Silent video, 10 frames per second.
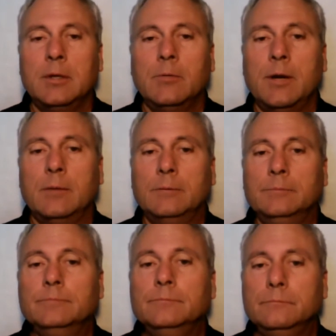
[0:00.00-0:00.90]

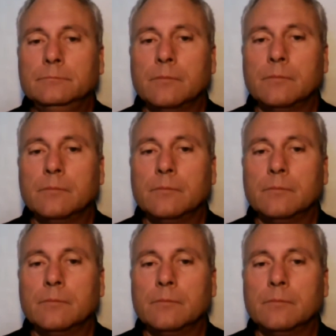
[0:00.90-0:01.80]
Well, what
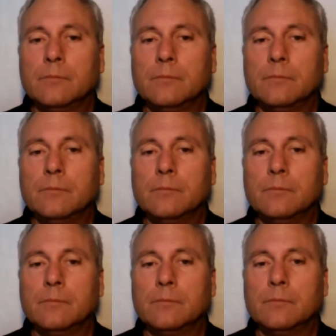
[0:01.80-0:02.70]
has occurred
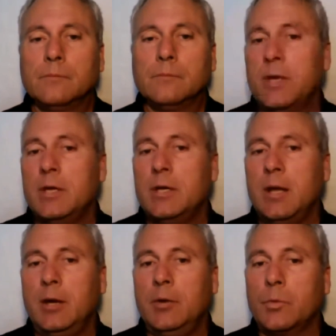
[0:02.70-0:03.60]
is there's been
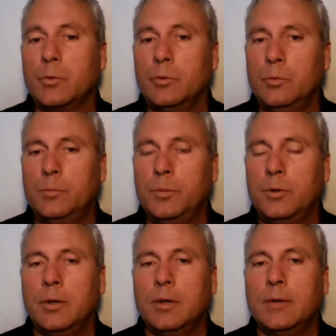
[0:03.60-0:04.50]
a group
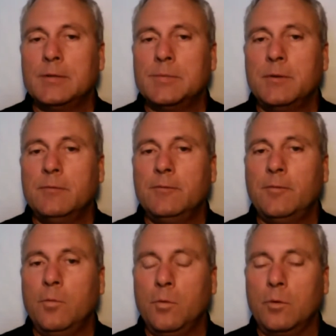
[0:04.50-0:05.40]
that's been
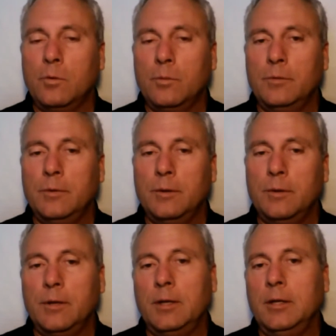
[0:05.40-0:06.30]
formed,
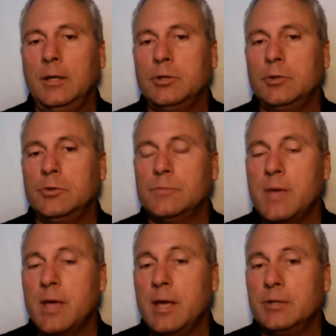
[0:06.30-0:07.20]
an Issues
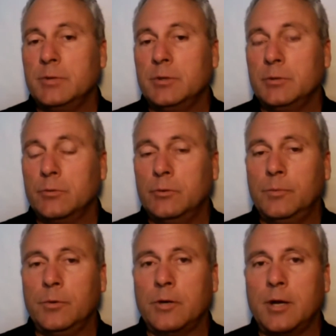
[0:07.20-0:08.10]
Management
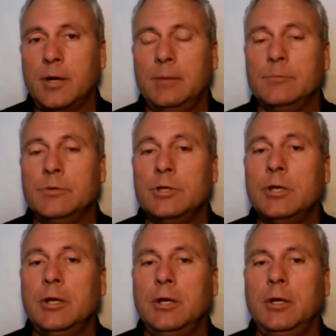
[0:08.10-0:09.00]
Group, or an
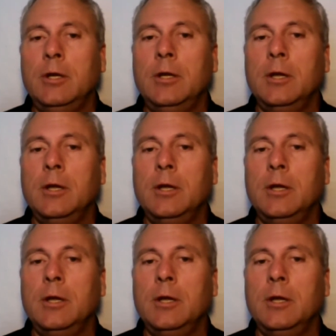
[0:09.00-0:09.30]
IMG,